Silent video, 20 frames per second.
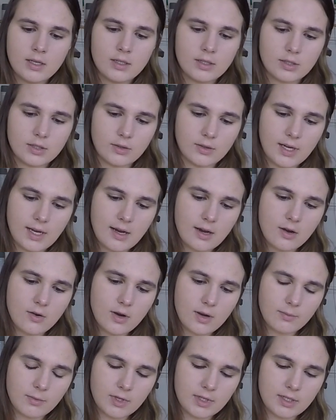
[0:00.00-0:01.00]
so now
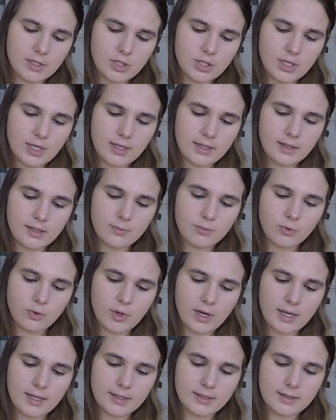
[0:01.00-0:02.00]
I'm going to gently
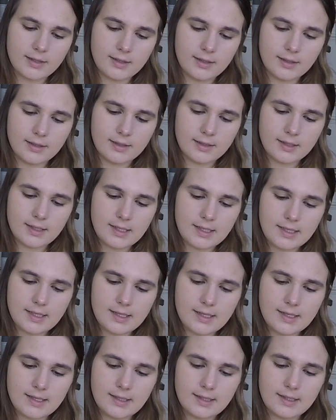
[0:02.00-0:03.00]
press this
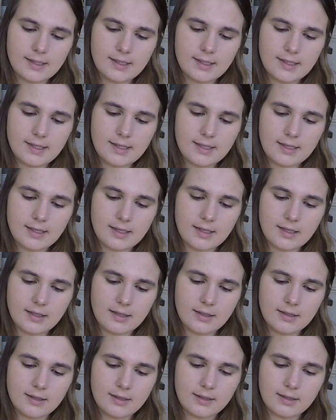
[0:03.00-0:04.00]
E to
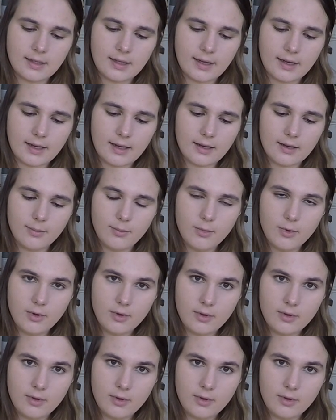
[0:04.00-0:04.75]
E tab,